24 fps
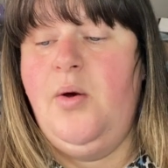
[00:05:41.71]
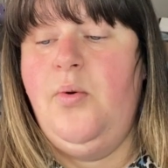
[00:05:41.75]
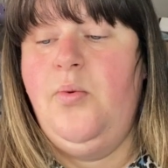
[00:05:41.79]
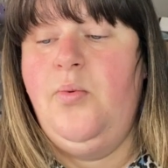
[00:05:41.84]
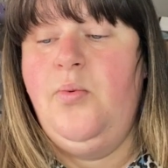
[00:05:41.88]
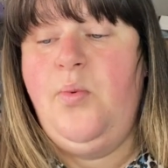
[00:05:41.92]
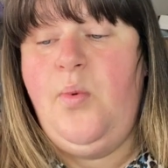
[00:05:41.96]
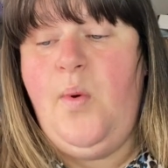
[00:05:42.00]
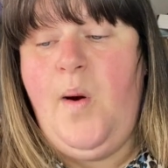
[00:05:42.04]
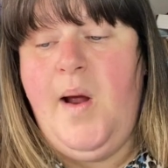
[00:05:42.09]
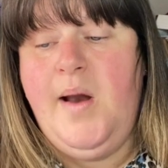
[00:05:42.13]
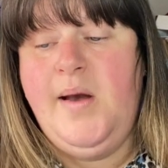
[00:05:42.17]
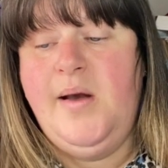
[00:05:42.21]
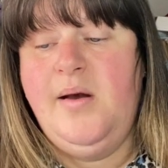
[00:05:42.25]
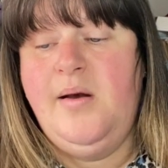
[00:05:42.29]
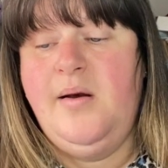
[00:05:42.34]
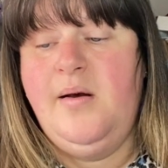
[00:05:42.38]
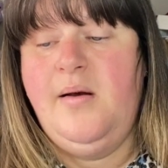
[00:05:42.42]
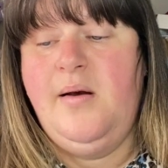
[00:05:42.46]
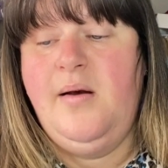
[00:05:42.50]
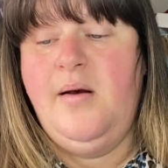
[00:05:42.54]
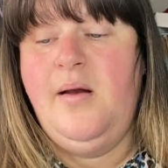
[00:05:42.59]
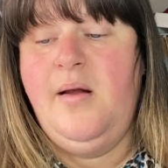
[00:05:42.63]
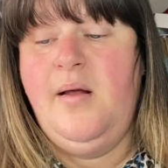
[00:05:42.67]

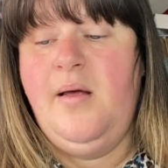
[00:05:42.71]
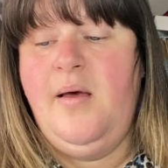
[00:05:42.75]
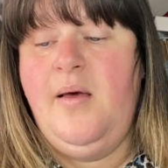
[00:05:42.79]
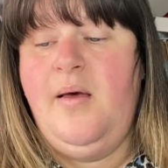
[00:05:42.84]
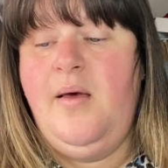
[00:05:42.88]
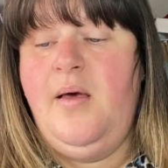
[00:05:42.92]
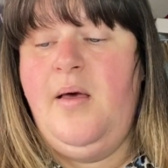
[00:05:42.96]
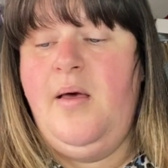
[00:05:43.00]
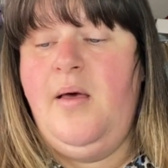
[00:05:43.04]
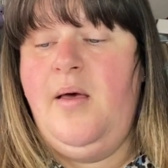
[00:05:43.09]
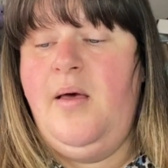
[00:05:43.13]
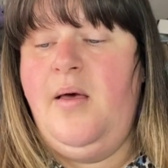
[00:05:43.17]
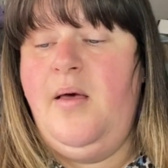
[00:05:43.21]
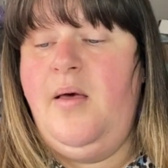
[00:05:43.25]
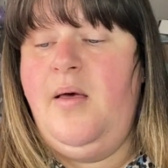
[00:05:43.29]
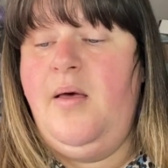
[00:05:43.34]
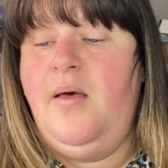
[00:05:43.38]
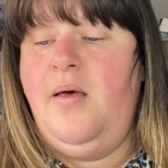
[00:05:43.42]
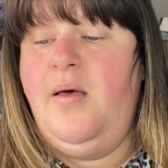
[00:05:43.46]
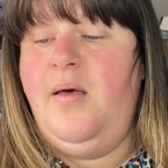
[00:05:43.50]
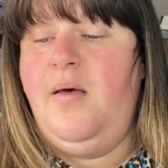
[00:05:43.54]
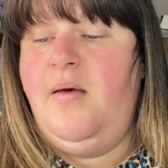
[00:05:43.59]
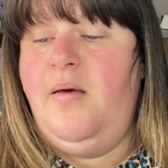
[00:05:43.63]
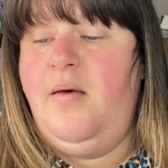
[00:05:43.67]

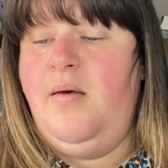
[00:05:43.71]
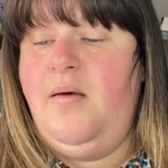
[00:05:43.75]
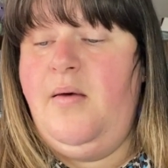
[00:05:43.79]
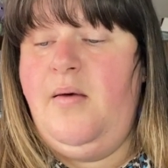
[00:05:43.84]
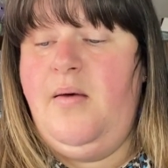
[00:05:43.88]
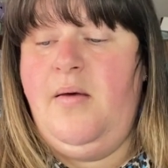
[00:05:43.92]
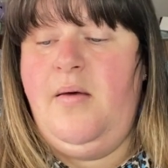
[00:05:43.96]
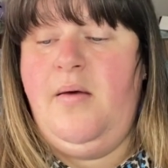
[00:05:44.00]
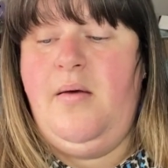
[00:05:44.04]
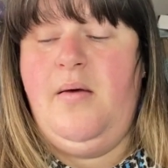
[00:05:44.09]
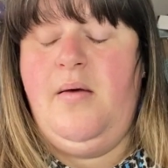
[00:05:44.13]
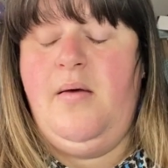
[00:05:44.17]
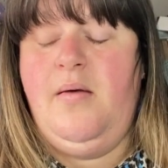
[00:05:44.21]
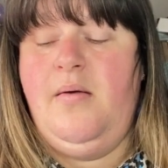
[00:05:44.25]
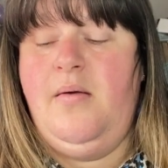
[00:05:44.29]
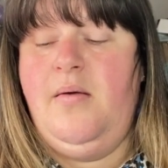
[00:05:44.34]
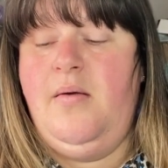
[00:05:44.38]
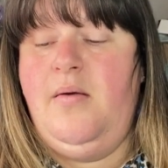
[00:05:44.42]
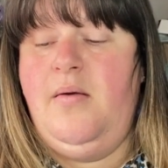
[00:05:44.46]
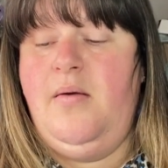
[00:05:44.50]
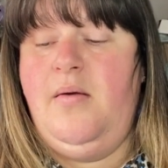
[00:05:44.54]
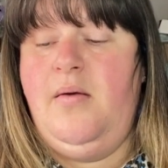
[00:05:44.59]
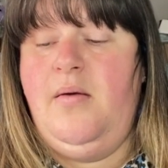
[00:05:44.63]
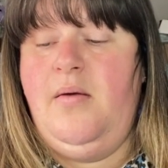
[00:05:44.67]

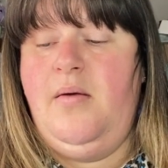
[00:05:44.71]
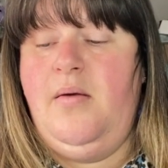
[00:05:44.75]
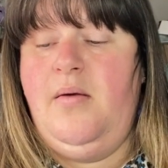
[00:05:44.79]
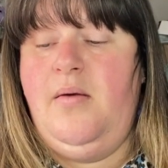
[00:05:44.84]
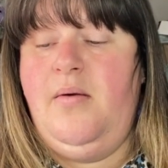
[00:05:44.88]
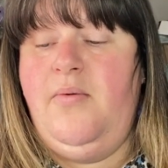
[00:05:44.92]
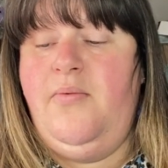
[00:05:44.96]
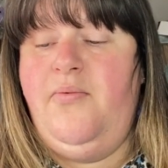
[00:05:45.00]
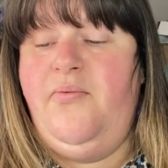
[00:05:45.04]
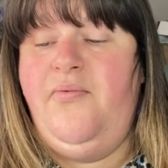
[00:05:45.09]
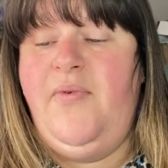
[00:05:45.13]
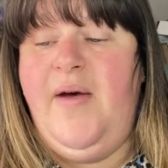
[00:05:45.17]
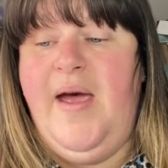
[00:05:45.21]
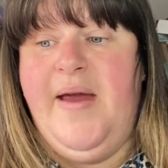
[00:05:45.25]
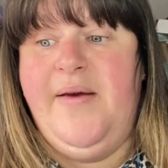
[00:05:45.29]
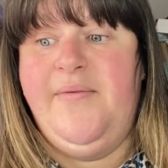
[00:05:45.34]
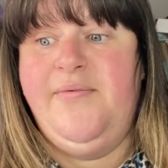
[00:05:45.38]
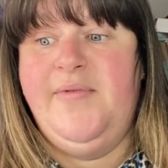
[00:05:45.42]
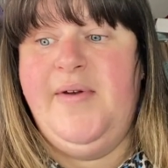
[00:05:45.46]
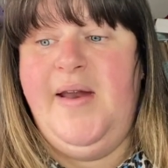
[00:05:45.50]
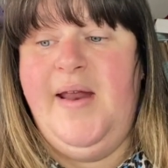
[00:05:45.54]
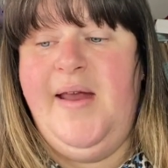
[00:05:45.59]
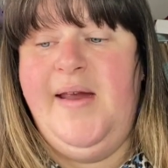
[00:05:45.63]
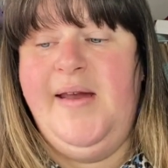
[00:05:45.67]

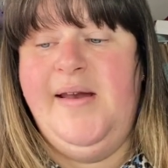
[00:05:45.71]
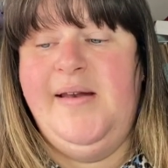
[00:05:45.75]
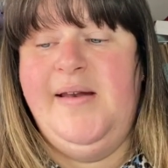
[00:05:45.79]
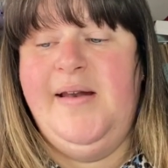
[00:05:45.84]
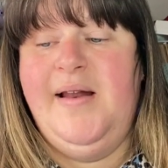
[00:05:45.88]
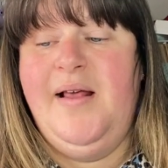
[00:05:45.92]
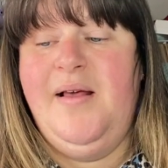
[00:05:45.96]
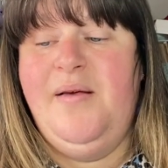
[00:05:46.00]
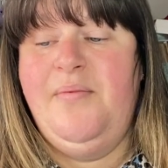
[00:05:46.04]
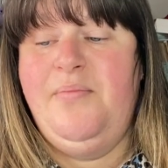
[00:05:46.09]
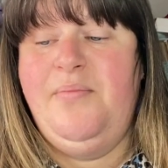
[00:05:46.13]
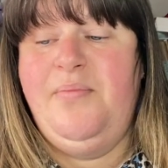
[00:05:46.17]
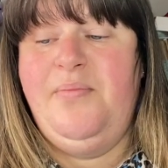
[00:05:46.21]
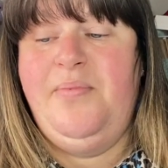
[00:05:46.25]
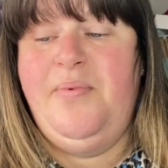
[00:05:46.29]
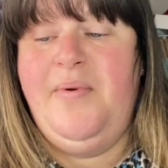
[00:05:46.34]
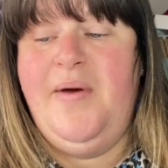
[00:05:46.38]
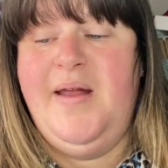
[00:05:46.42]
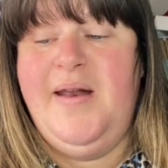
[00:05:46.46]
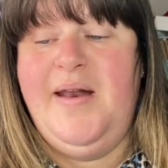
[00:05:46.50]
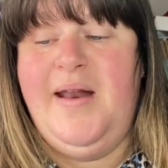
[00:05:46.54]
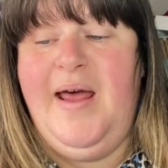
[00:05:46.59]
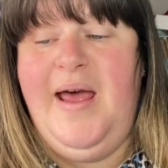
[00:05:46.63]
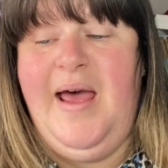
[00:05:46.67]

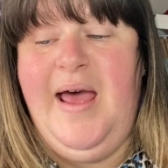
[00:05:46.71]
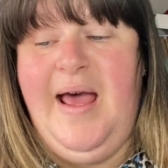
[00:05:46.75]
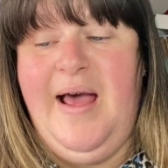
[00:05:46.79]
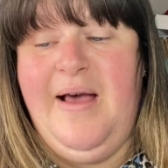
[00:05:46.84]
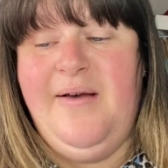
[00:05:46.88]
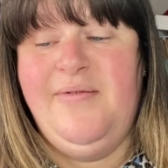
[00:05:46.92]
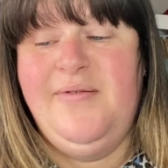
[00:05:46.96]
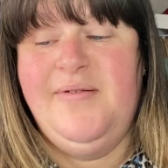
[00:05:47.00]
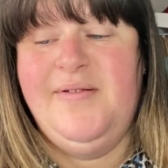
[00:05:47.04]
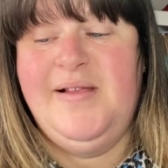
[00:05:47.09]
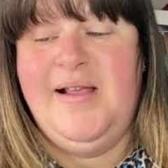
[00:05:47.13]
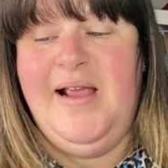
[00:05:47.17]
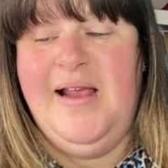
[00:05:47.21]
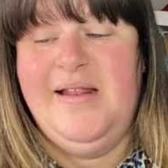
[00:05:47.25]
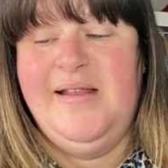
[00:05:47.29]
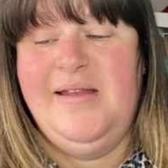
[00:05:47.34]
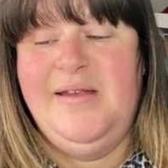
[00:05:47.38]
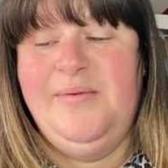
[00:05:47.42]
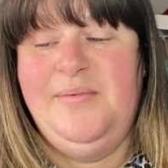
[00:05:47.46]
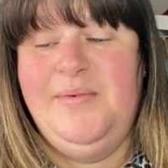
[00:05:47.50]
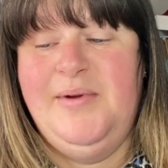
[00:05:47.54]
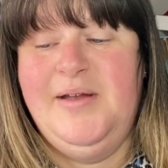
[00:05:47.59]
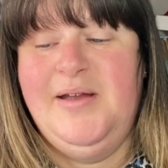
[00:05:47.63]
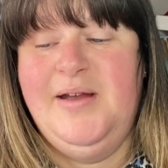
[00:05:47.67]
159.5
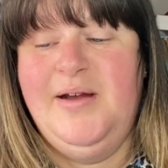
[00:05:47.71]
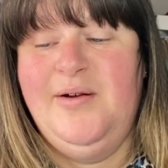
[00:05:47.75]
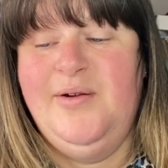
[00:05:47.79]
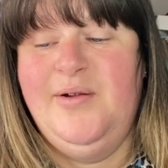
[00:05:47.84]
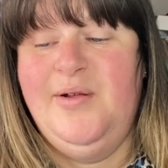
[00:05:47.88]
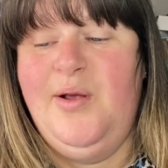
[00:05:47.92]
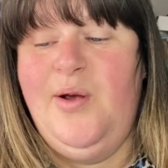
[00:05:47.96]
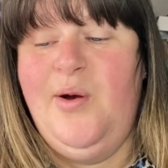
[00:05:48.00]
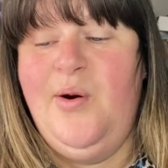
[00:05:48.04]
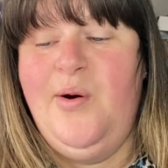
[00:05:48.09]
centimeters,